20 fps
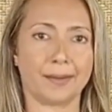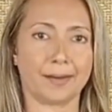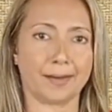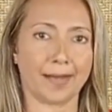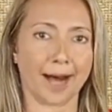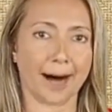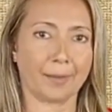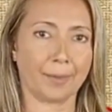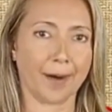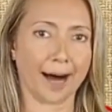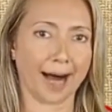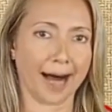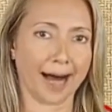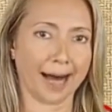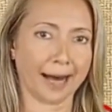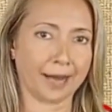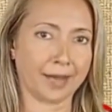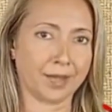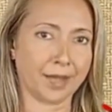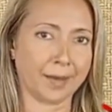Number
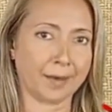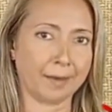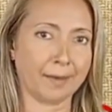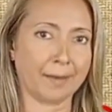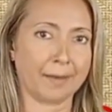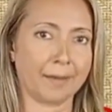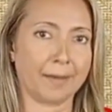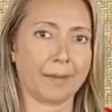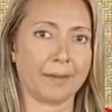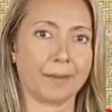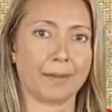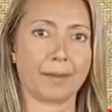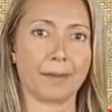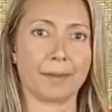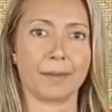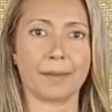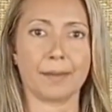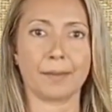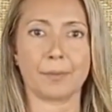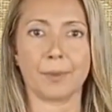8.
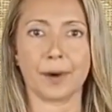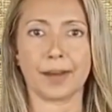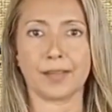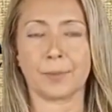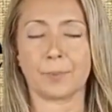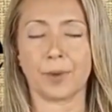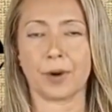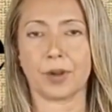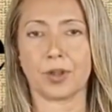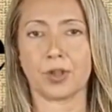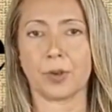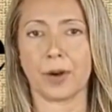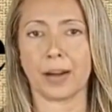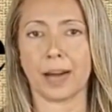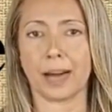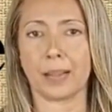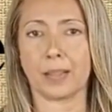Respiratory